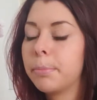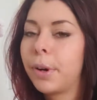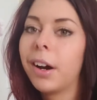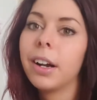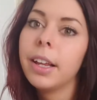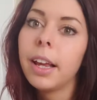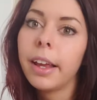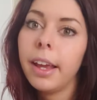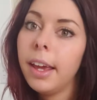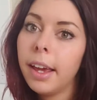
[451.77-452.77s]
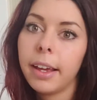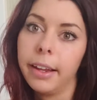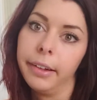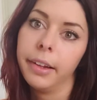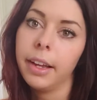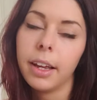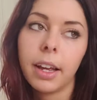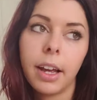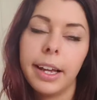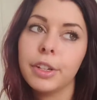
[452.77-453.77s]
partying, and like
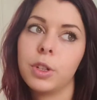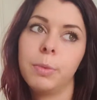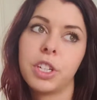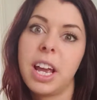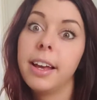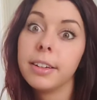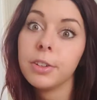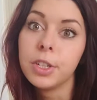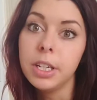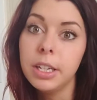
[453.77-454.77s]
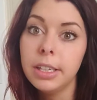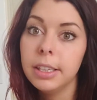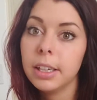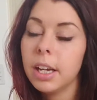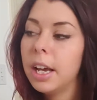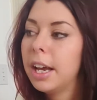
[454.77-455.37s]
I had so much energy